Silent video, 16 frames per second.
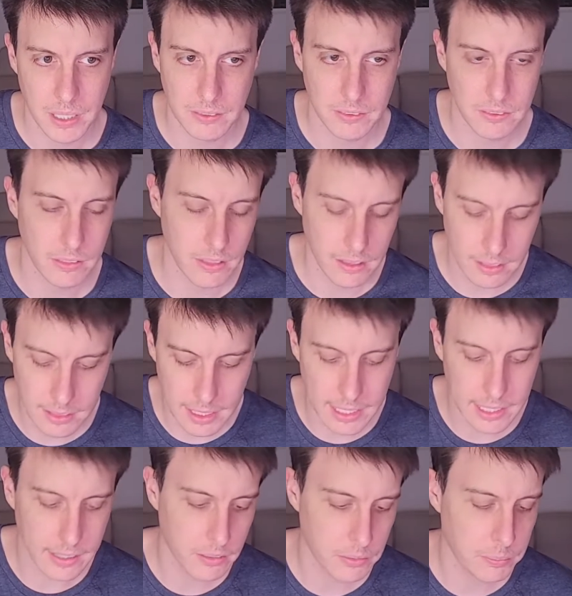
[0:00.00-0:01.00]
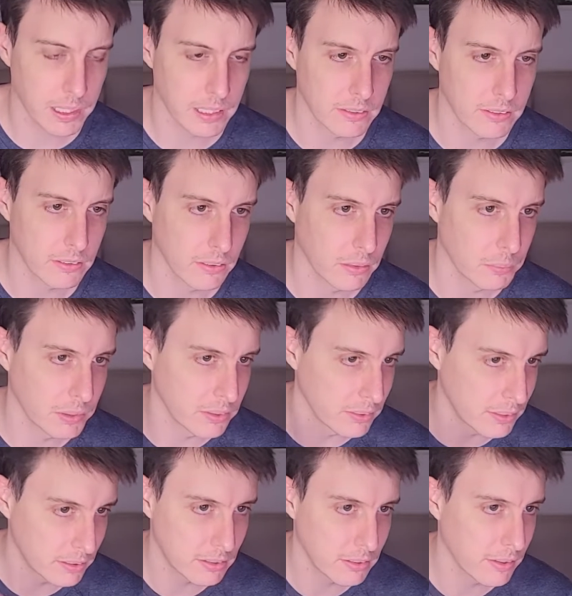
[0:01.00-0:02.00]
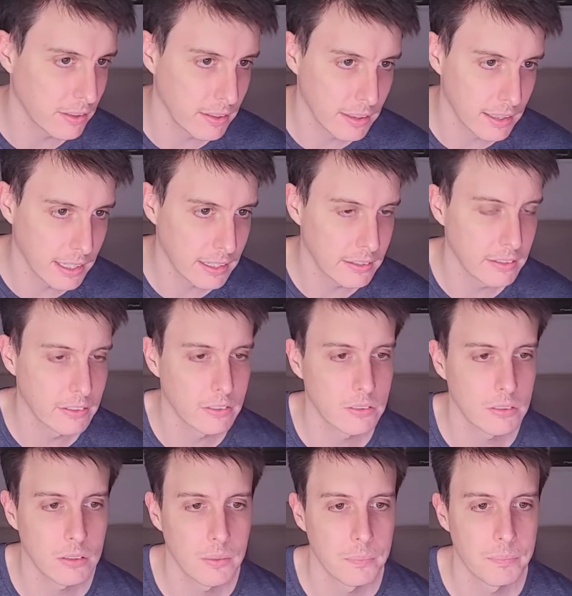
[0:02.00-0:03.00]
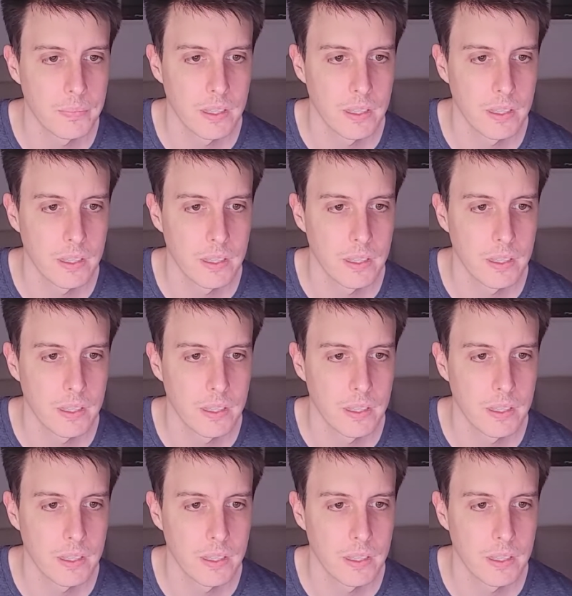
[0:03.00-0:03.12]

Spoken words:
based on the length, based on the position of the letters.